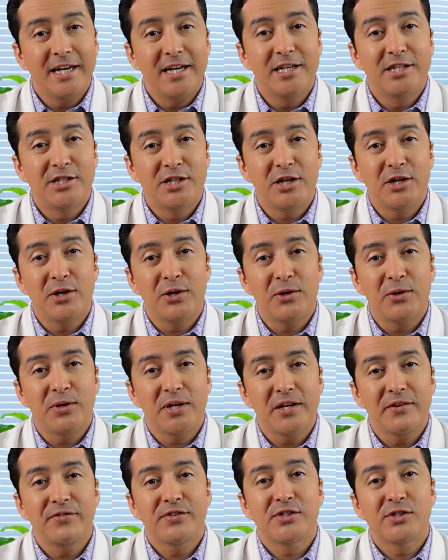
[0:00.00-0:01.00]

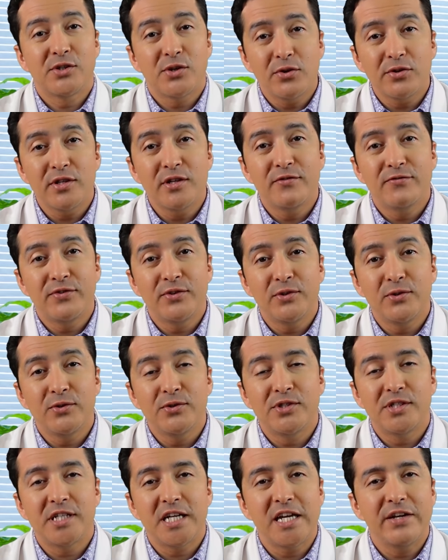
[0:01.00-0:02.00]
So if certain
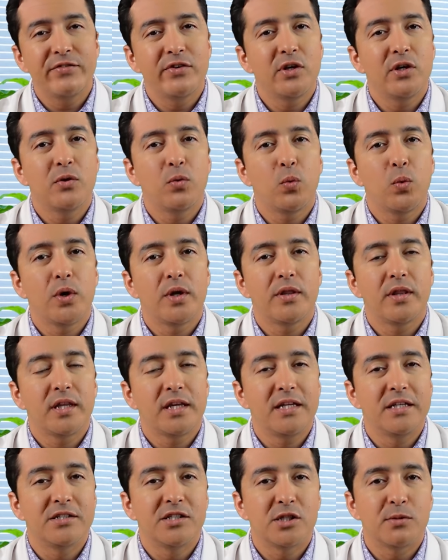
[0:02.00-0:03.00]
foods, even
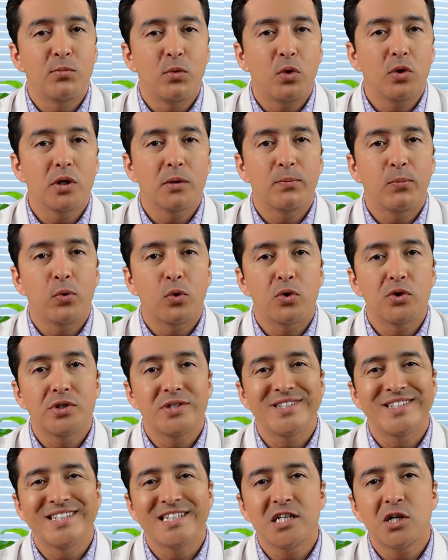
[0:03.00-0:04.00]
within smaller
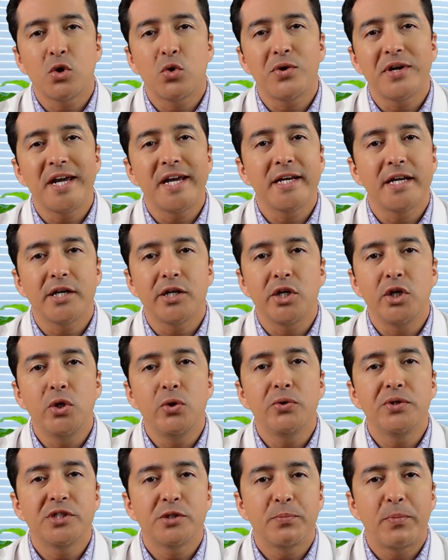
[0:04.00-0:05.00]
portions, create a
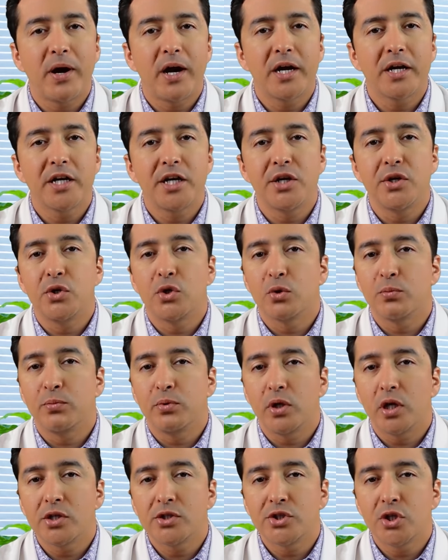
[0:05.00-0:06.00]
huge spike in your
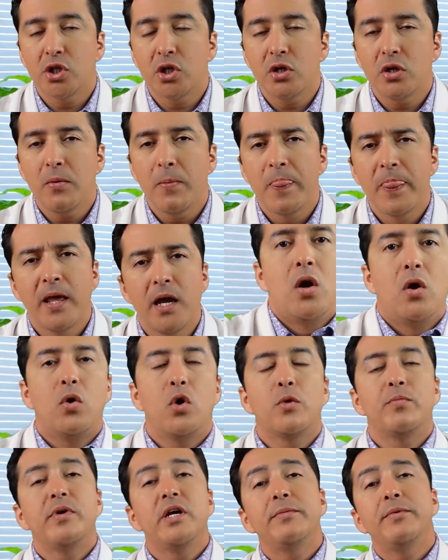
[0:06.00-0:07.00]
blood sugar,
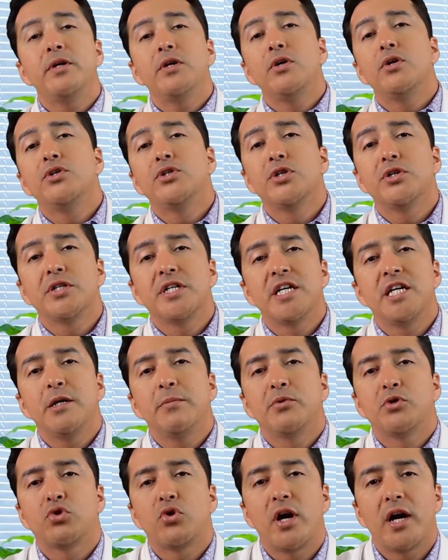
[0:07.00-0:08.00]
or maybe you should
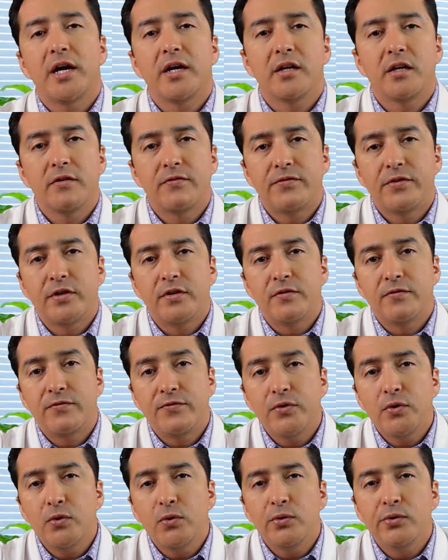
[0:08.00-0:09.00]
keep trying different
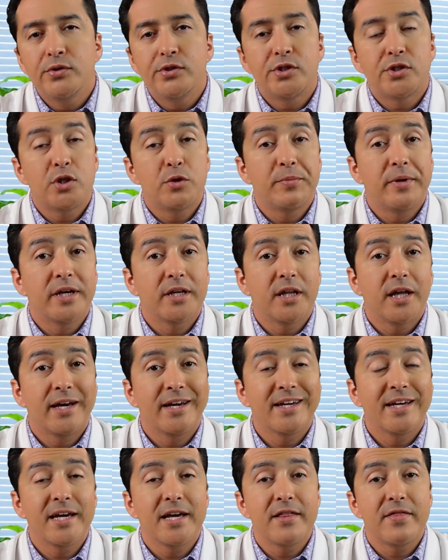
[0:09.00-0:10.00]
foods you may
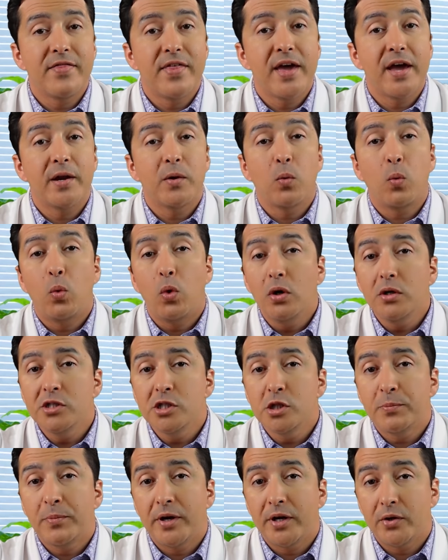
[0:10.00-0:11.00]
like that
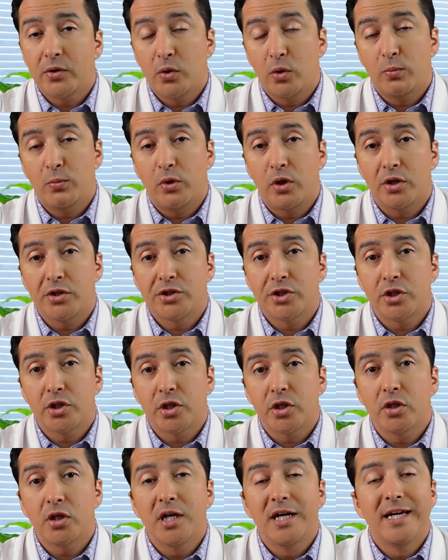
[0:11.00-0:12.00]
won't spike your blood
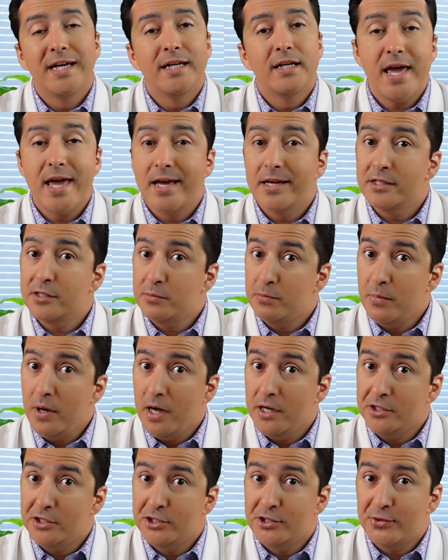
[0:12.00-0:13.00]
sugar as
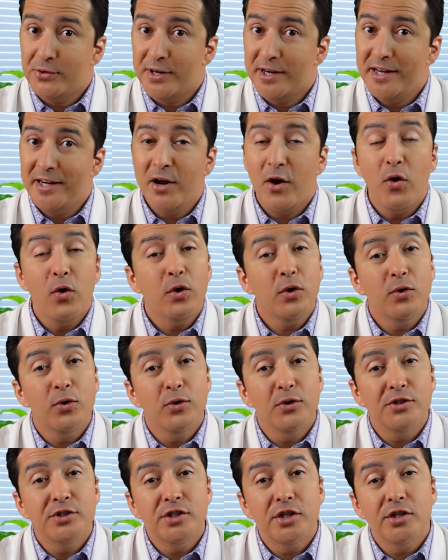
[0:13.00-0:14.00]
much, right? Or
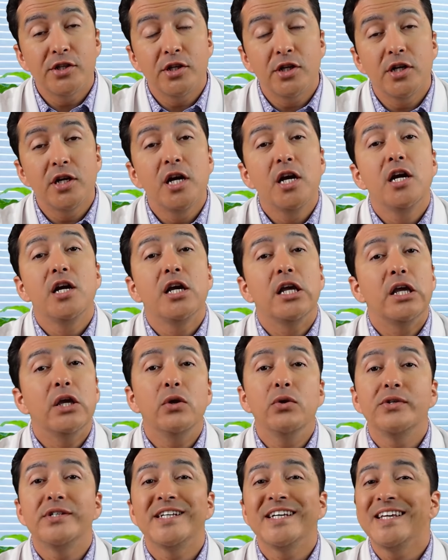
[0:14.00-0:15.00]
consider
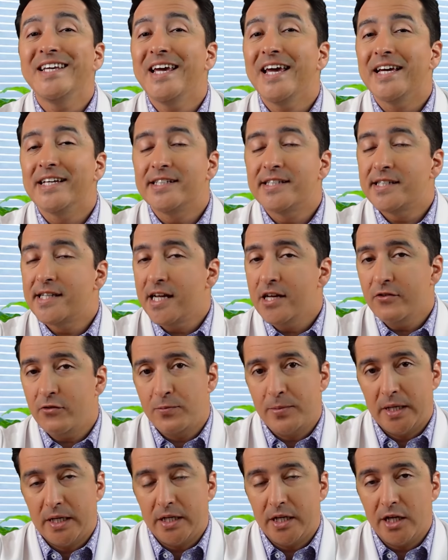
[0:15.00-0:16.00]
using a
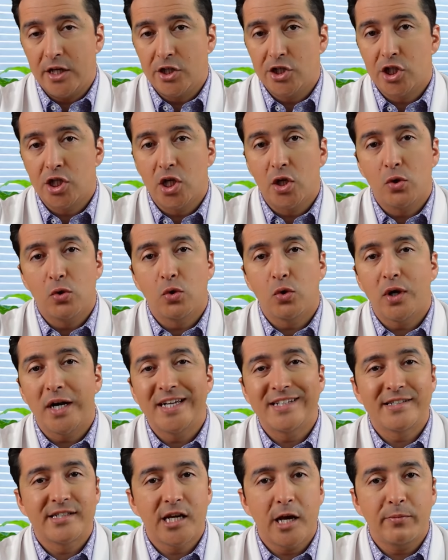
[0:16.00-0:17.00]
safe medication or
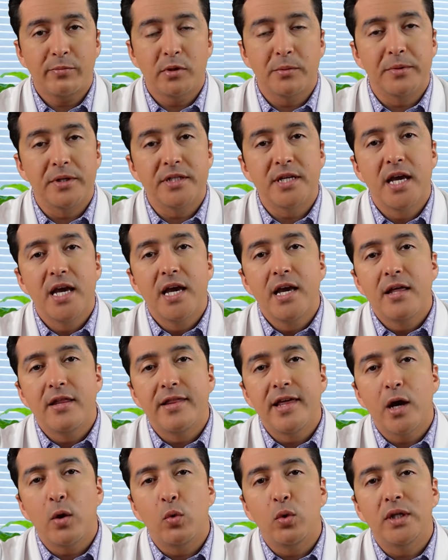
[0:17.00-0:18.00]
a supplement
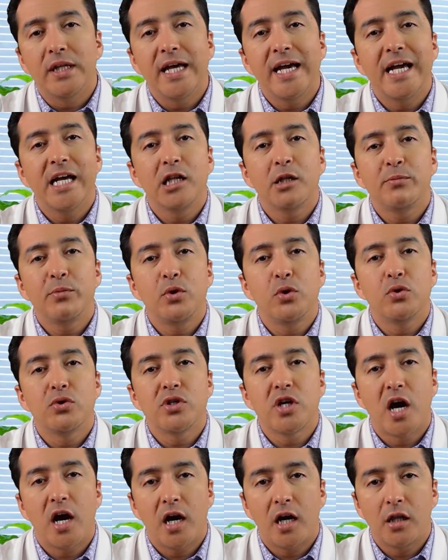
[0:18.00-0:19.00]
that will help you
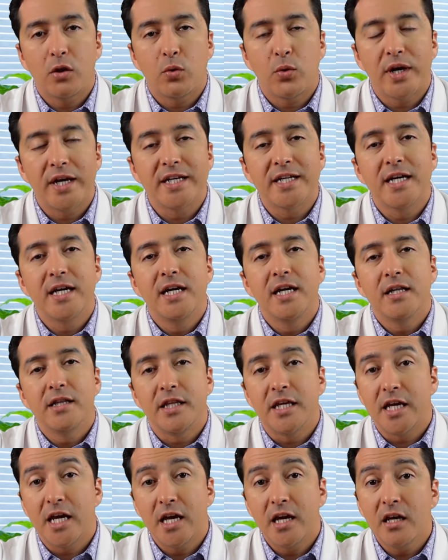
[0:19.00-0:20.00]
tolerate
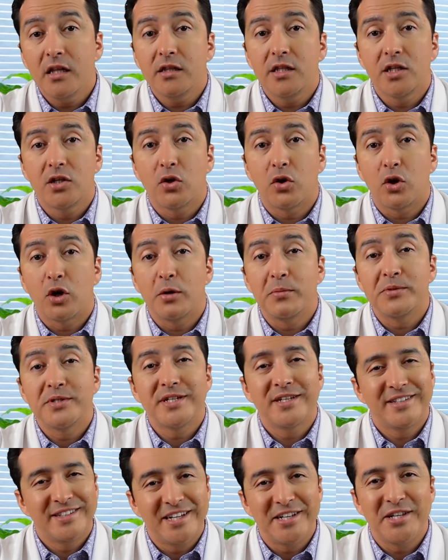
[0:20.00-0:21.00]
the healthy
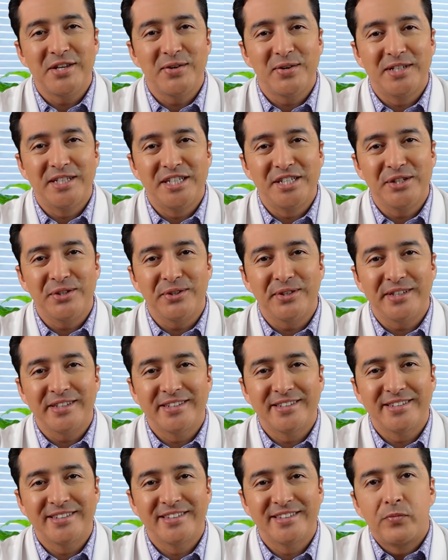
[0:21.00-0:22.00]
carbs that you enjoy.
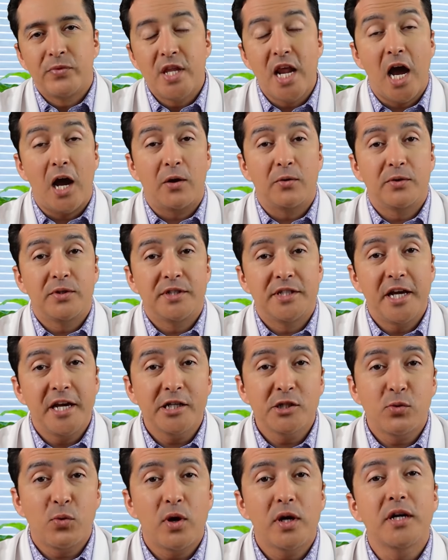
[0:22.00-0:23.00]
Now,
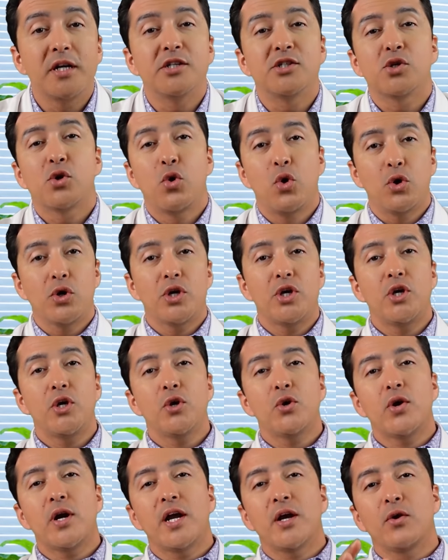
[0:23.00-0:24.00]
next one is
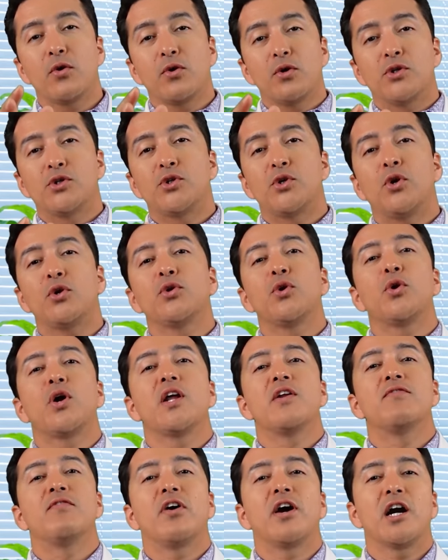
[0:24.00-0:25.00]
conquer and control your
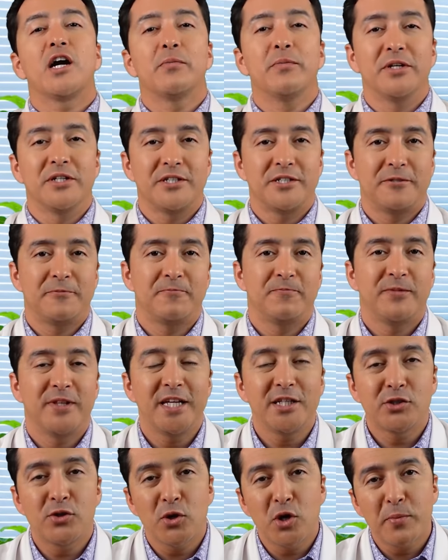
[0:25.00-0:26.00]
environment.
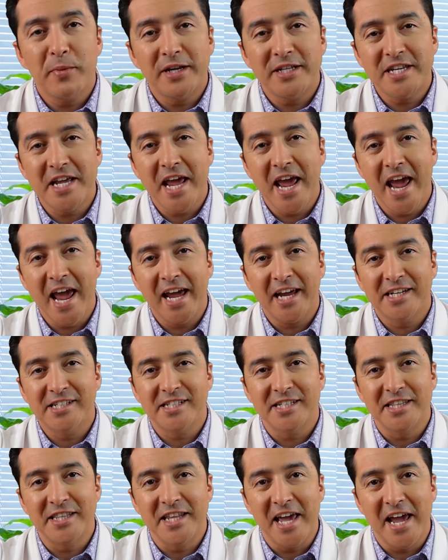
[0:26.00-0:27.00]
Let's talk about the
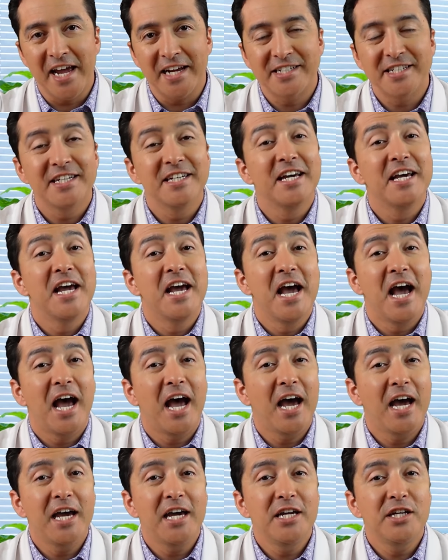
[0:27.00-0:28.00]
hacks in that.
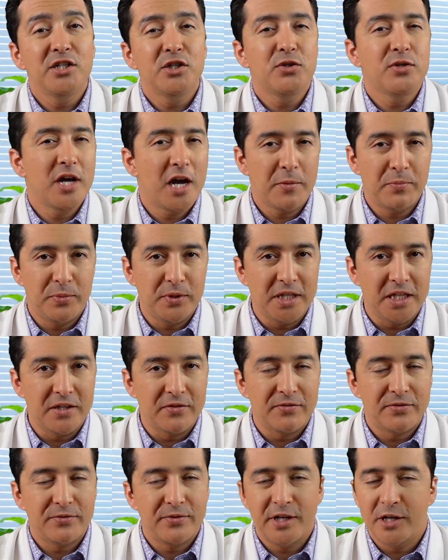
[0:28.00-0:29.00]
I do not
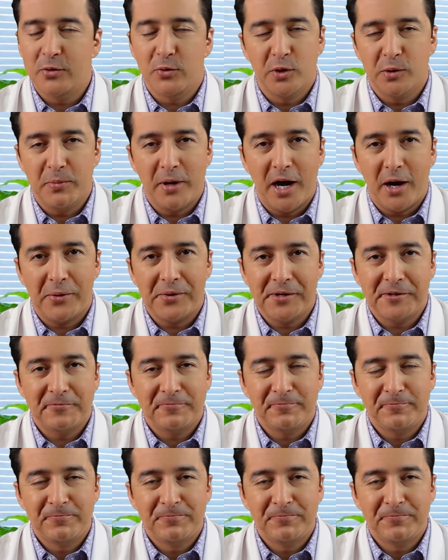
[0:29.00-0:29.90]
believe in willpower.